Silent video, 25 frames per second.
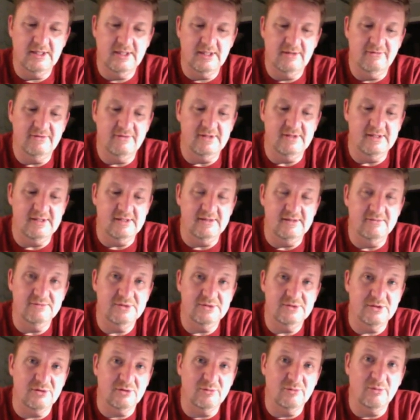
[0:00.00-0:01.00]
the
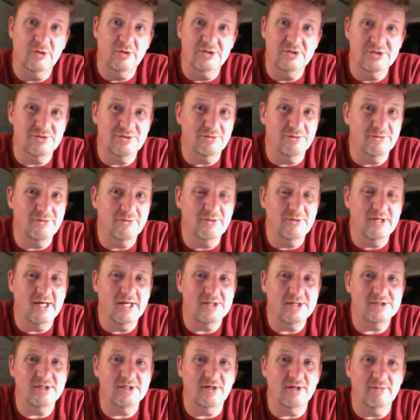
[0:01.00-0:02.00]
0.03
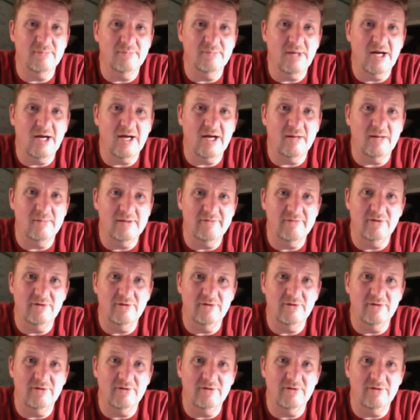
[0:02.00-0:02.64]
actually on bottom, even